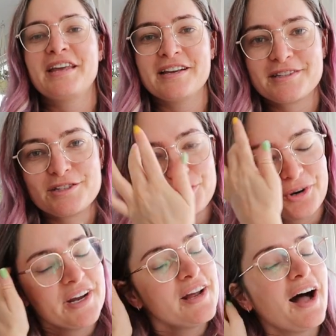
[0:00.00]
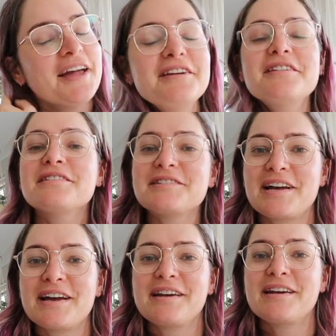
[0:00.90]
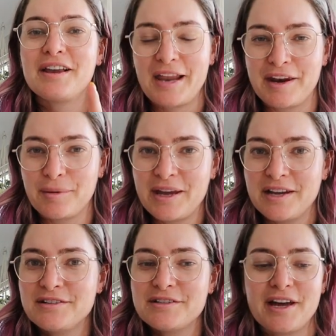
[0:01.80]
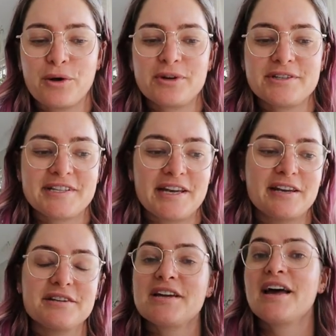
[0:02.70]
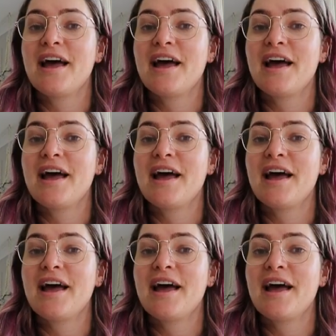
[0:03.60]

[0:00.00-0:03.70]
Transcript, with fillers: Here's the story. I need to design a landing page that will send